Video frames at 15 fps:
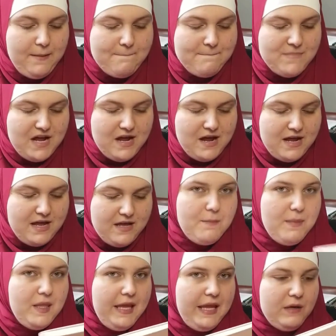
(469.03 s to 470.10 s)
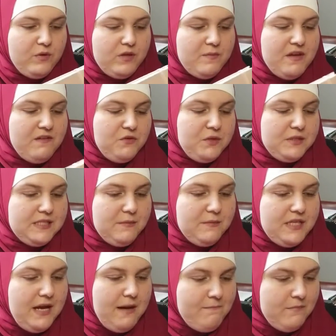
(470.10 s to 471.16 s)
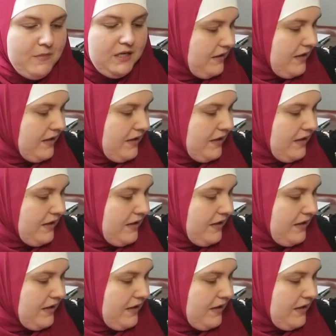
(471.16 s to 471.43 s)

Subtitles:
my plan with me for September,